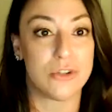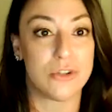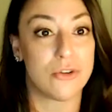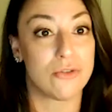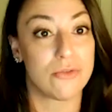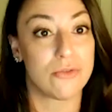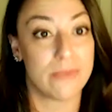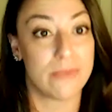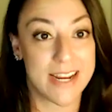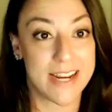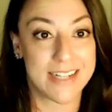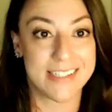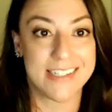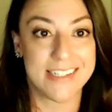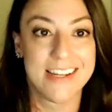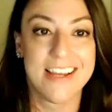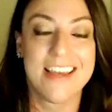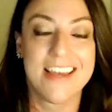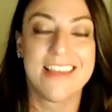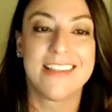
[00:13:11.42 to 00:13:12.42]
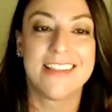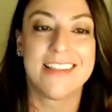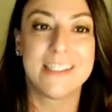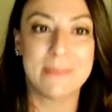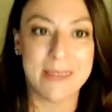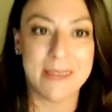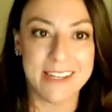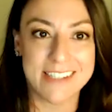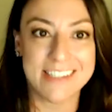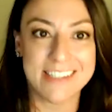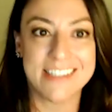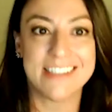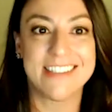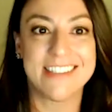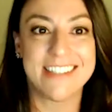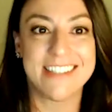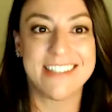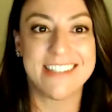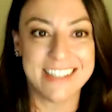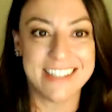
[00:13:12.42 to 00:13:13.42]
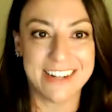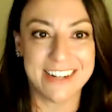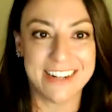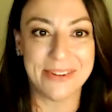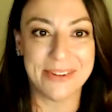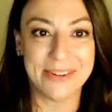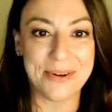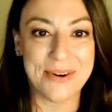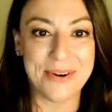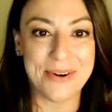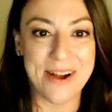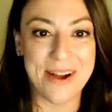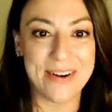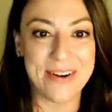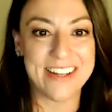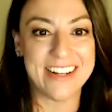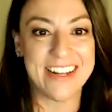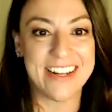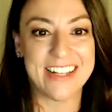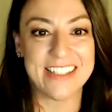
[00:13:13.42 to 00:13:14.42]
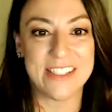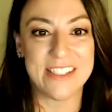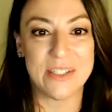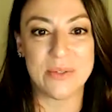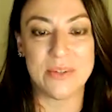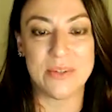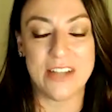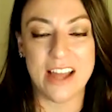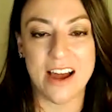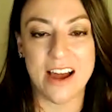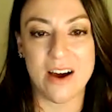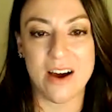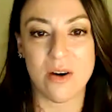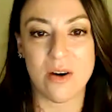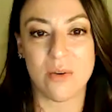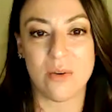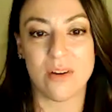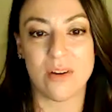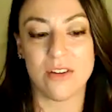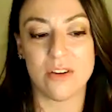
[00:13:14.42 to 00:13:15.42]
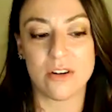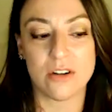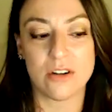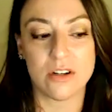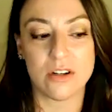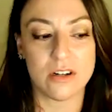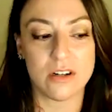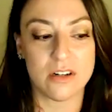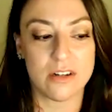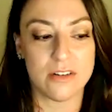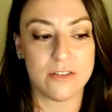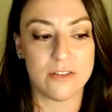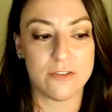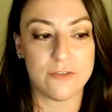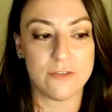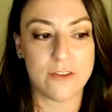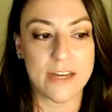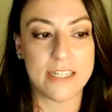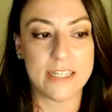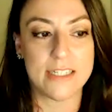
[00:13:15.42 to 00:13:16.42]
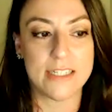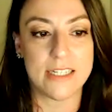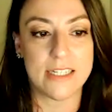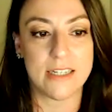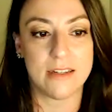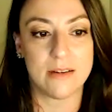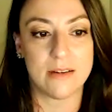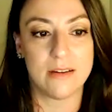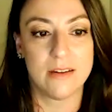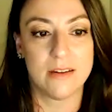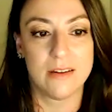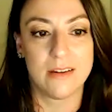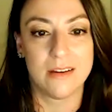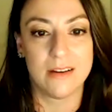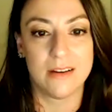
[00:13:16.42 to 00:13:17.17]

which are great. The space did get a little crowded. And so now you're finding